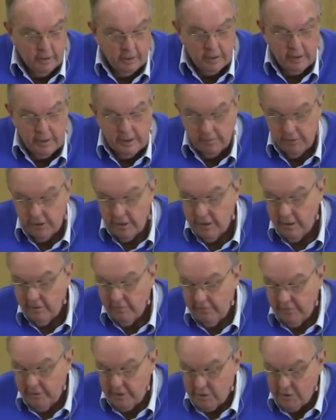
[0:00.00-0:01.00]
and come and
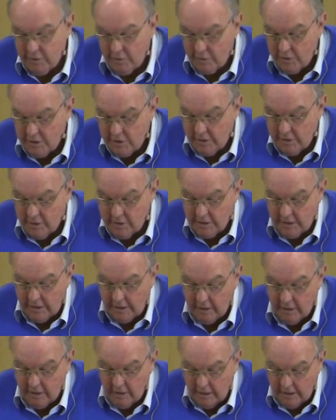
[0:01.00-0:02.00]
confess your sins
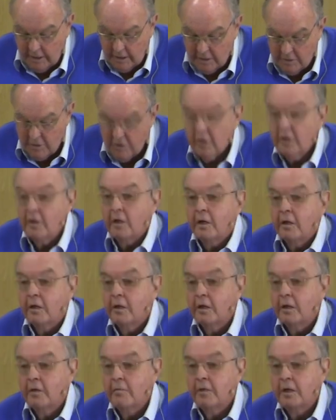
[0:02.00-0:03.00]
out loud to
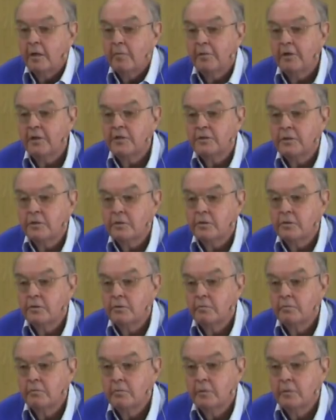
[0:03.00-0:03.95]
God in my presence.